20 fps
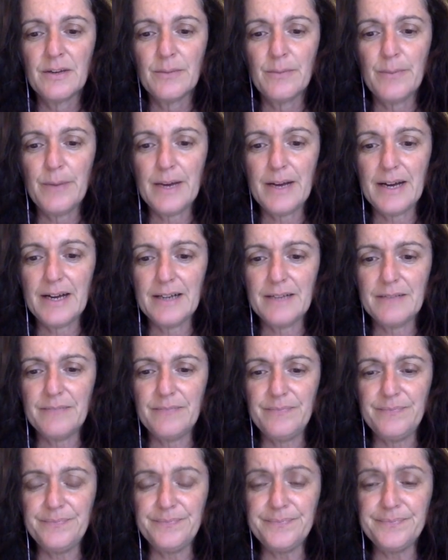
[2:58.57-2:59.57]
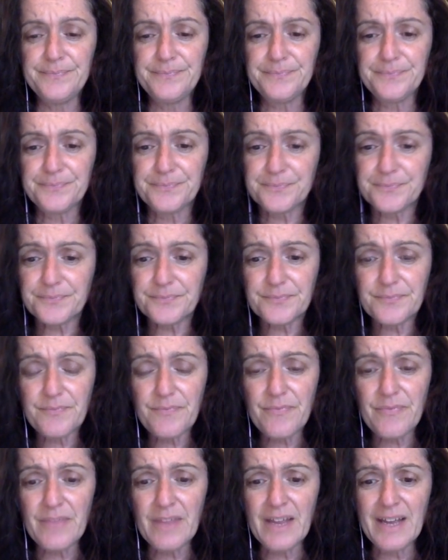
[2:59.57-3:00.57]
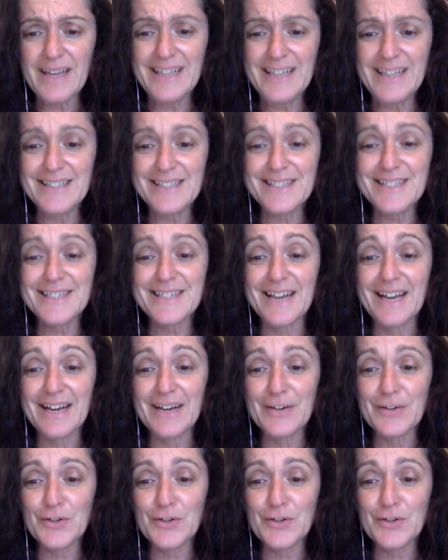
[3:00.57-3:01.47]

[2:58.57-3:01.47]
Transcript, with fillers: But it started